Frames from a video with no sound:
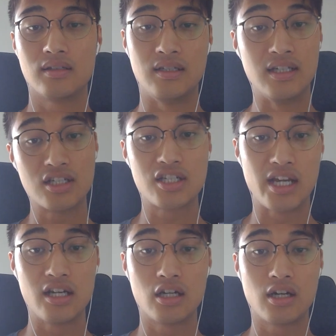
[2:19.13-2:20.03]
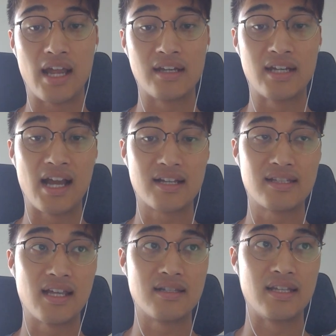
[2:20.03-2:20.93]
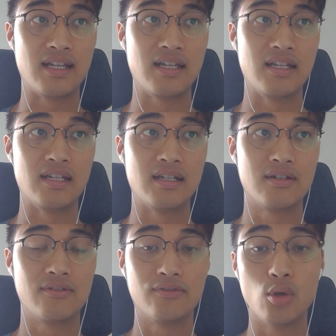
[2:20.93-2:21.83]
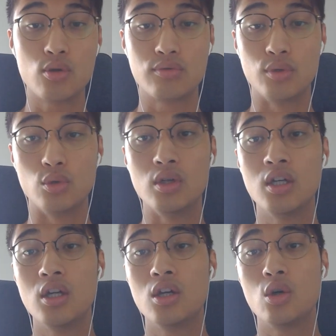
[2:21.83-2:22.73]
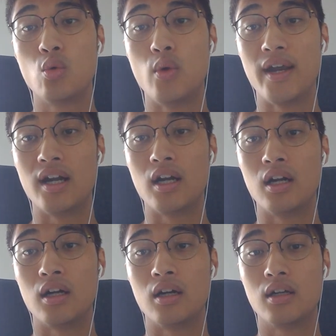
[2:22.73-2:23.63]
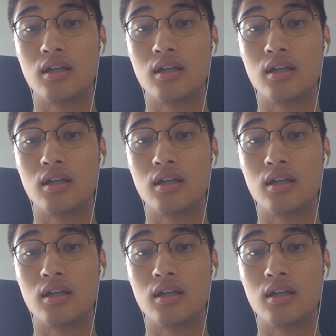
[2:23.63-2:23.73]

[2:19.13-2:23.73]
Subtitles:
initiator and it acts as a flow through where